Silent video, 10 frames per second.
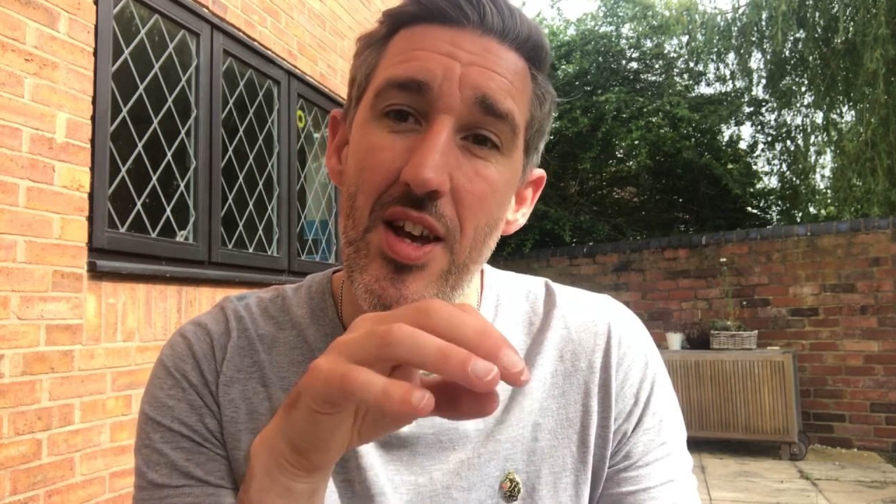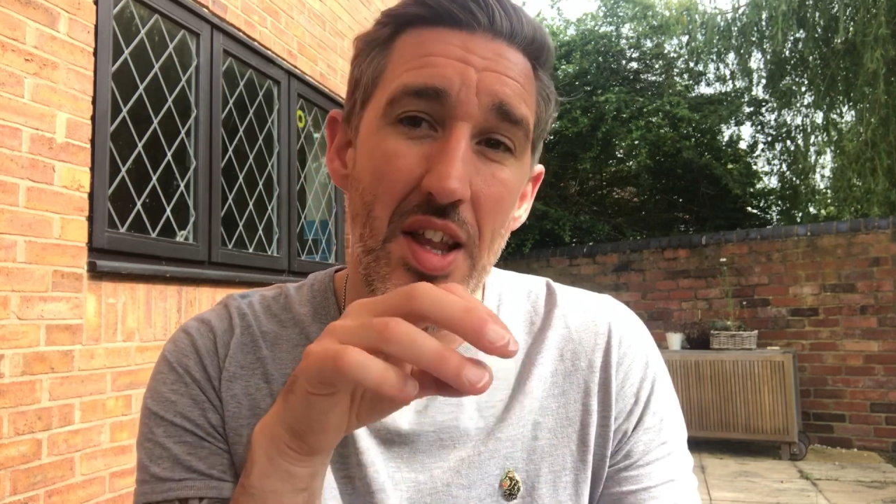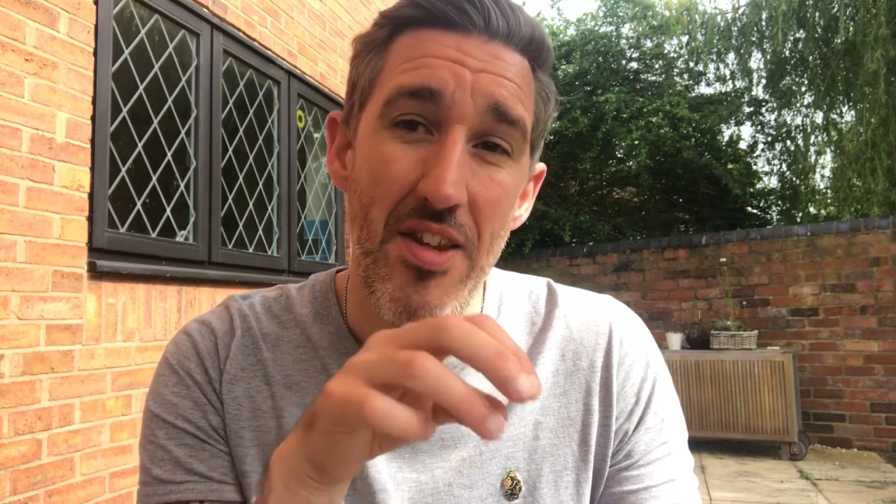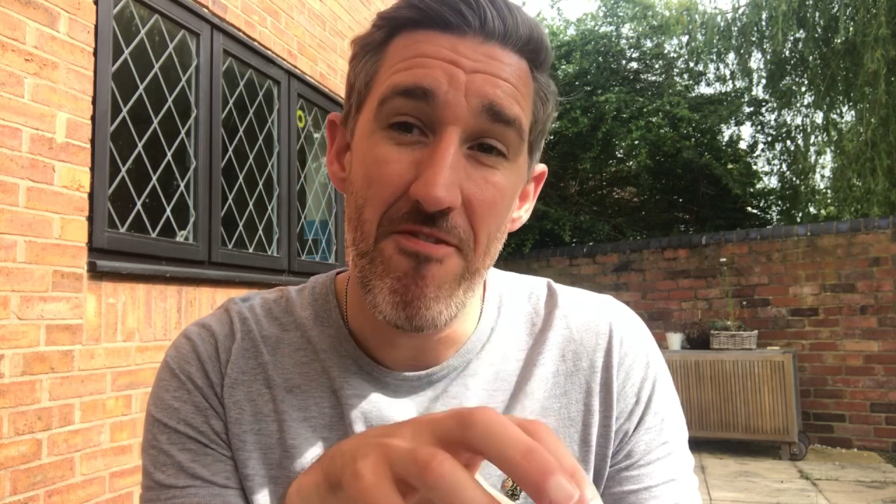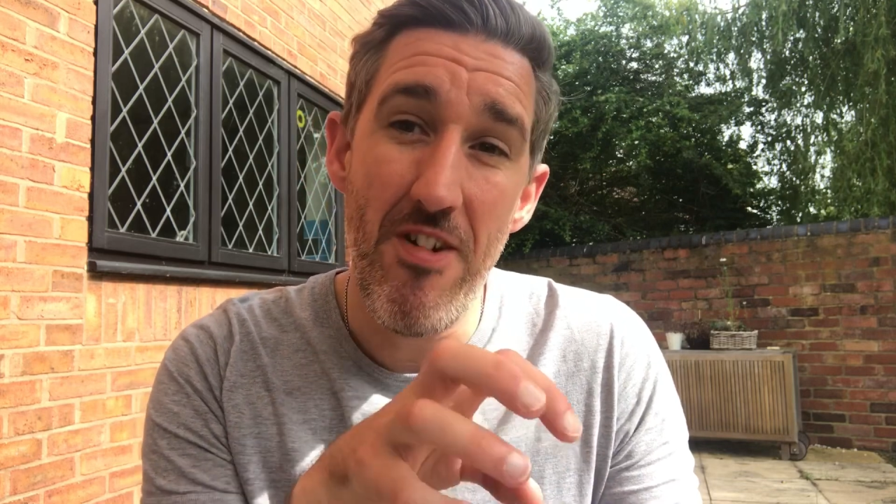
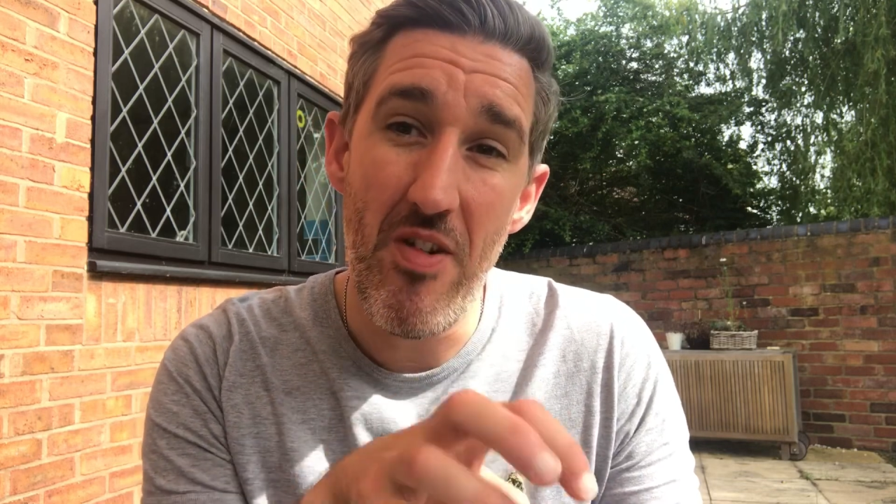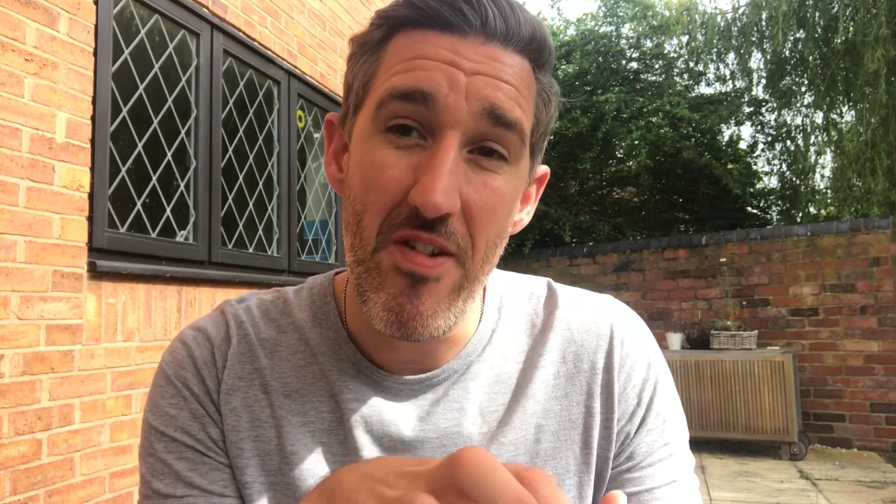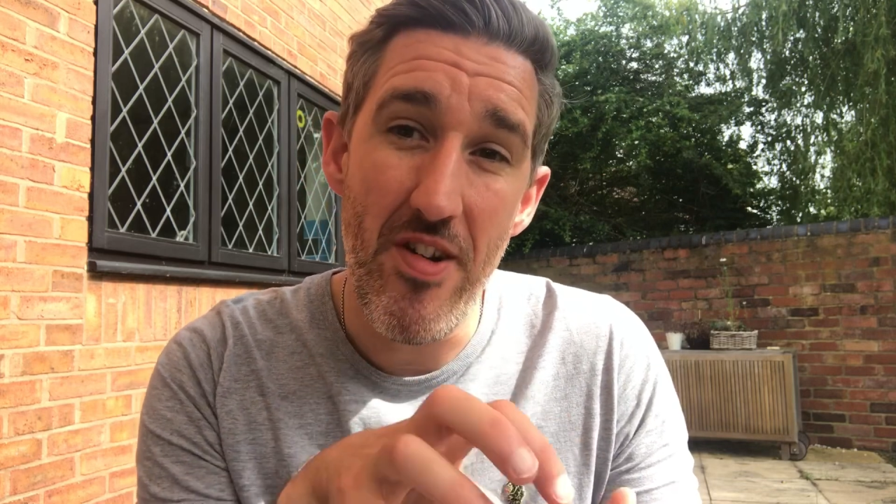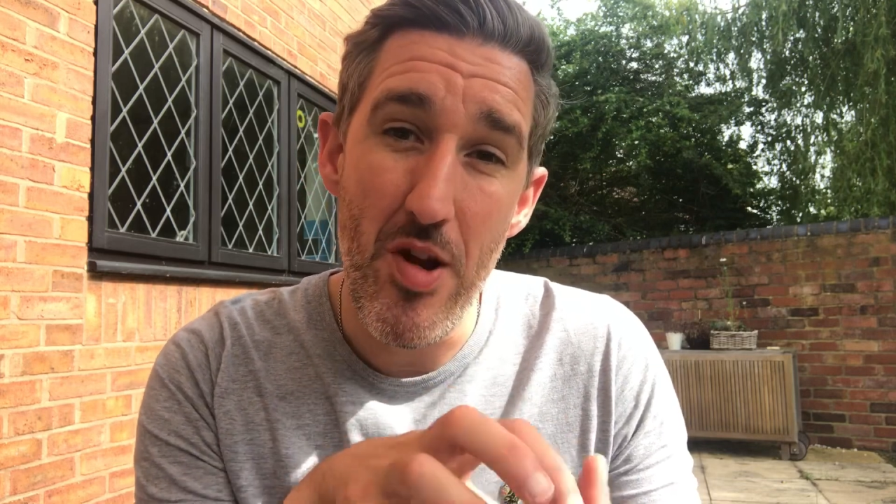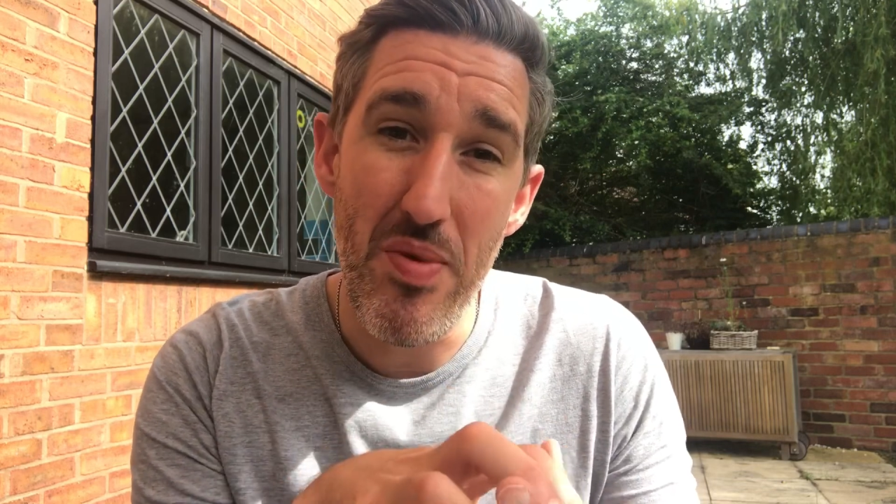at the very,
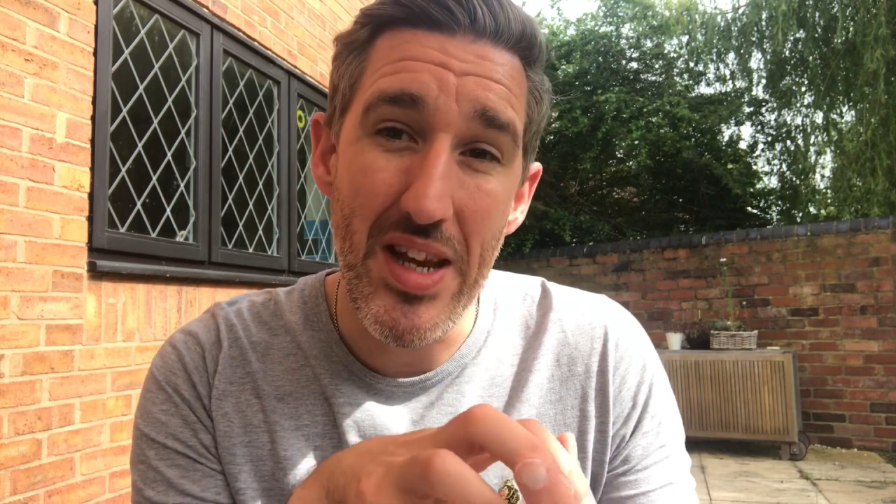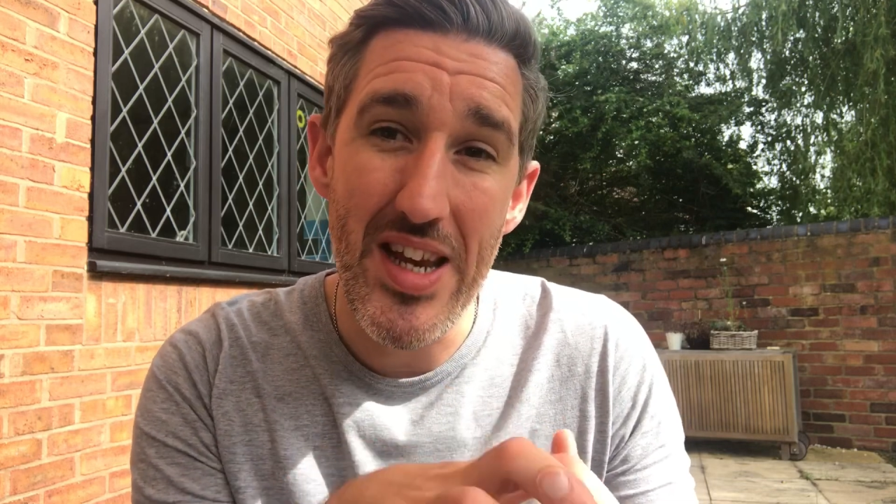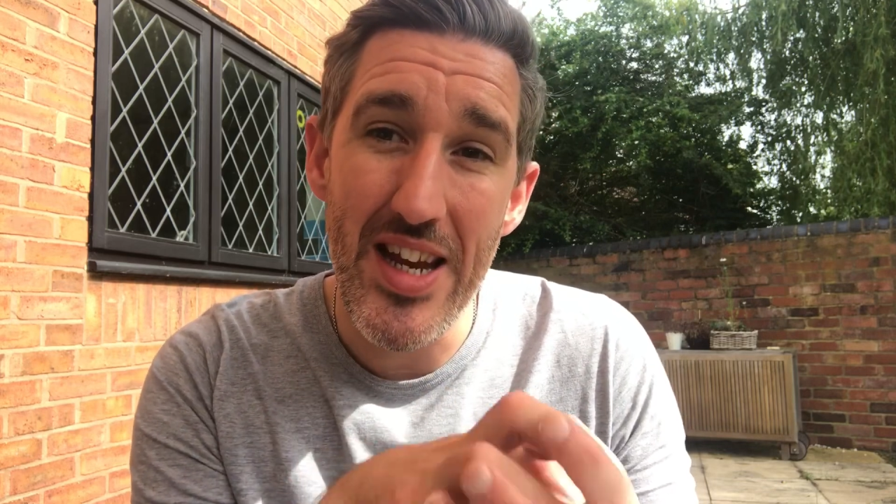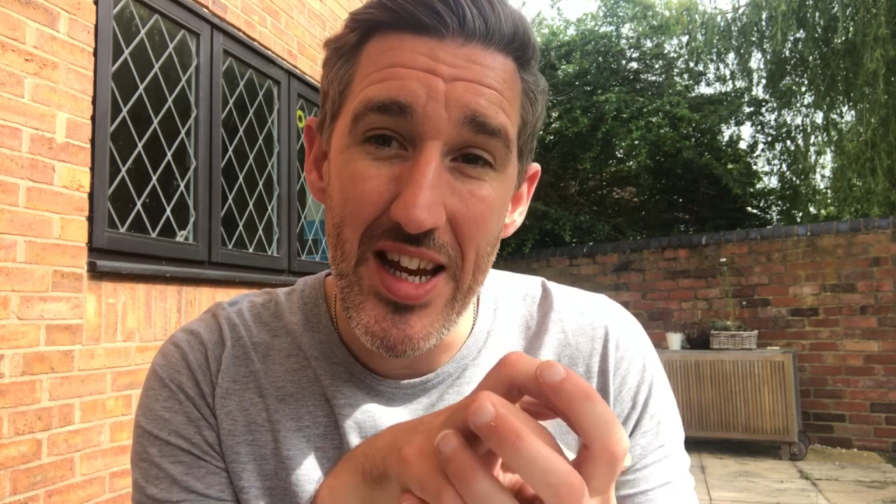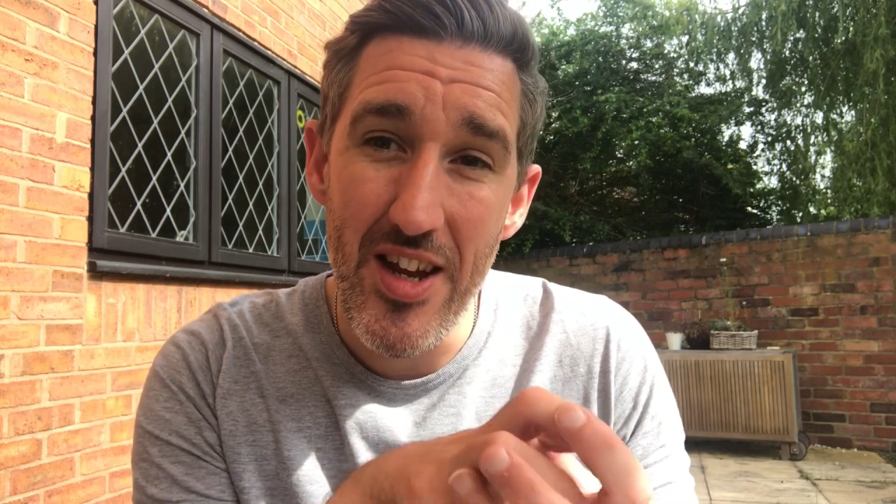very
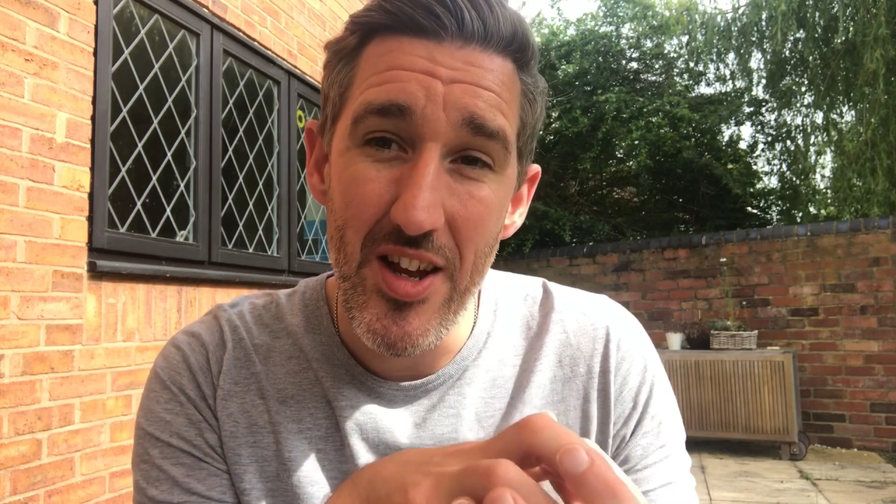beginning,